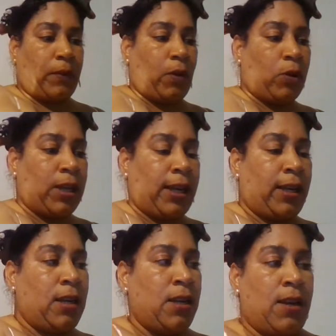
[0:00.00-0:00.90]

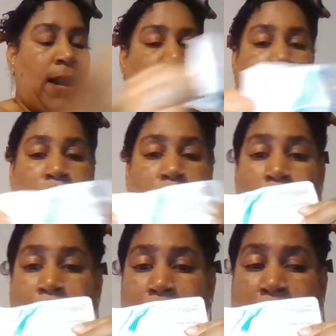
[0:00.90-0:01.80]
Okay, for
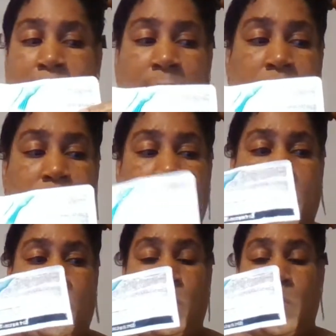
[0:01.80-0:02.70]
1 packet,
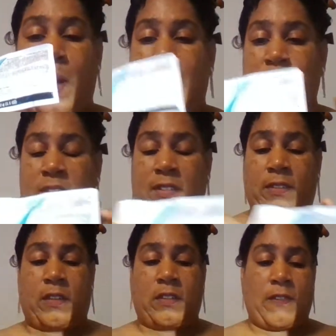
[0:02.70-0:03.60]
2 ounces of
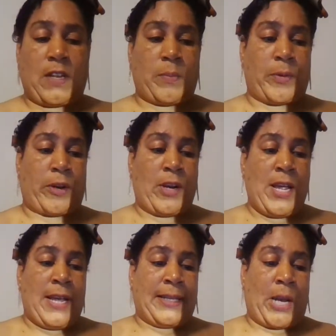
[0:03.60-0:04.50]
the developer.
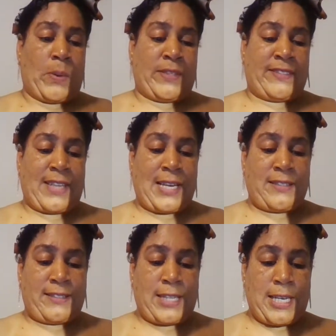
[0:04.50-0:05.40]
Now it
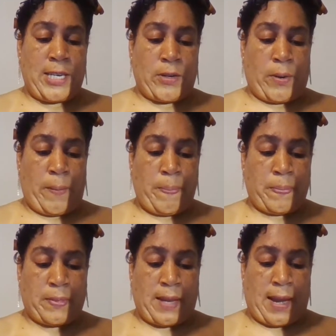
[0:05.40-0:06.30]
states here
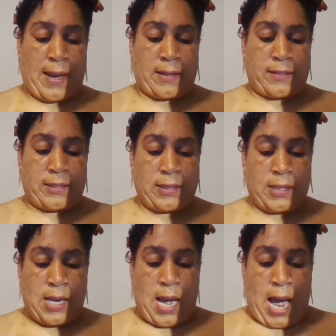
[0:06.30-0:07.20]
that
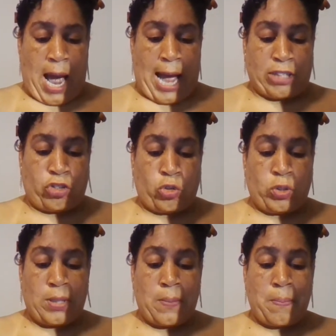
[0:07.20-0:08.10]
I
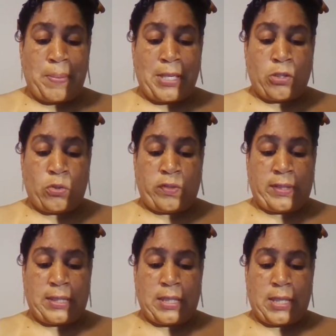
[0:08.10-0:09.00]
shouldn't be
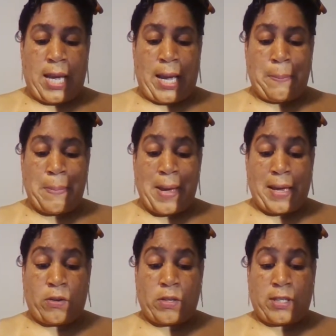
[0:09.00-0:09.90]
using a
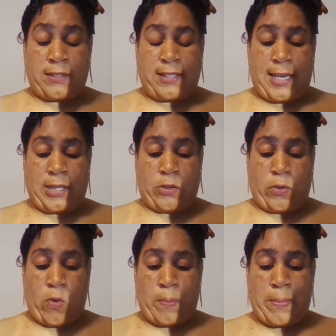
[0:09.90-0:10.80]
metal container
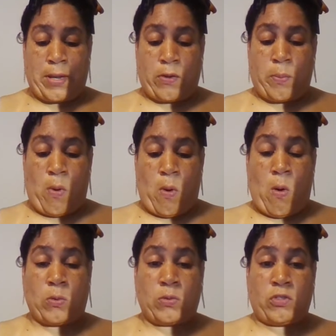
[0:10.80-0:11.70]
or metal
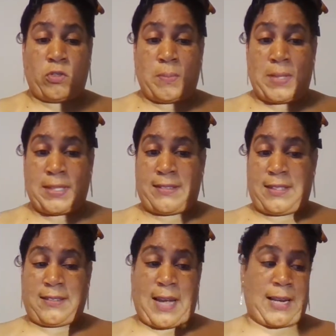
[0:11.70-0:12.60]
bowl to mix
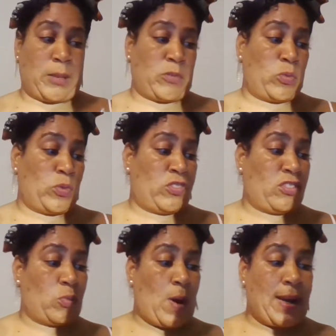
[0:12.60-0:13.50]
these items, which
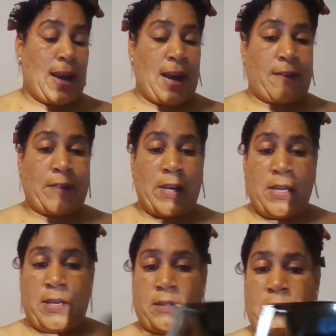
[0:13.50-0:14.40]
is why I have
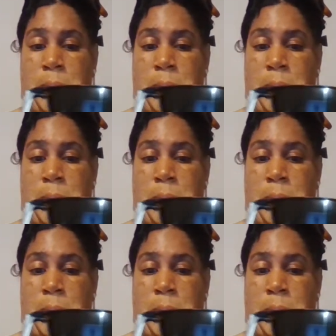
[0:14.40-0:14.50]
the